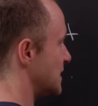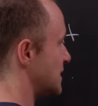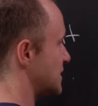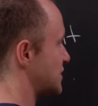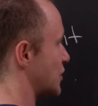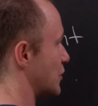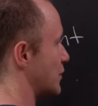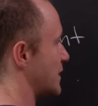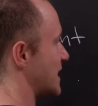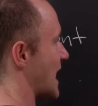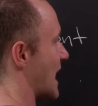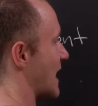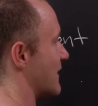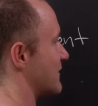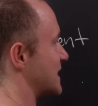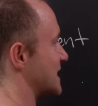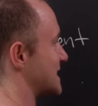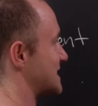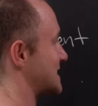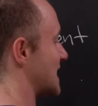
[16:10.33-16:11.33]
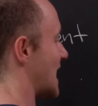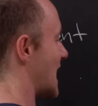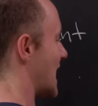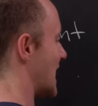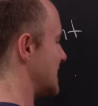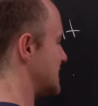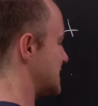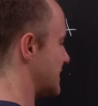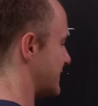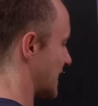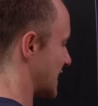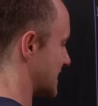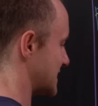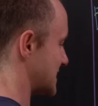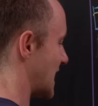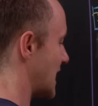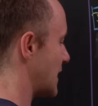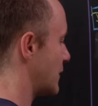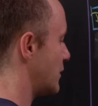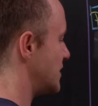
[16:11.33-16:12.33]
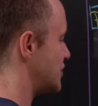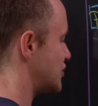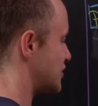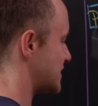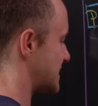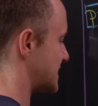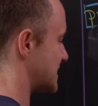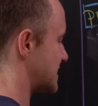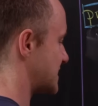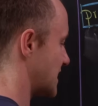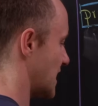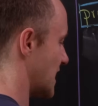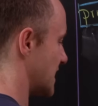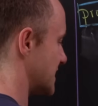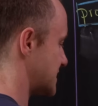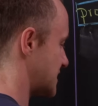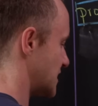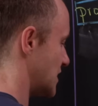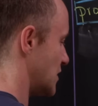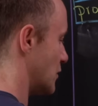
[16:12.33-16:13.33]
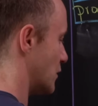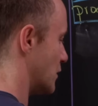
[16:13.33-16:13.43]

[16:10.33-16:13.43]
So we have the size of S, like we just discussed,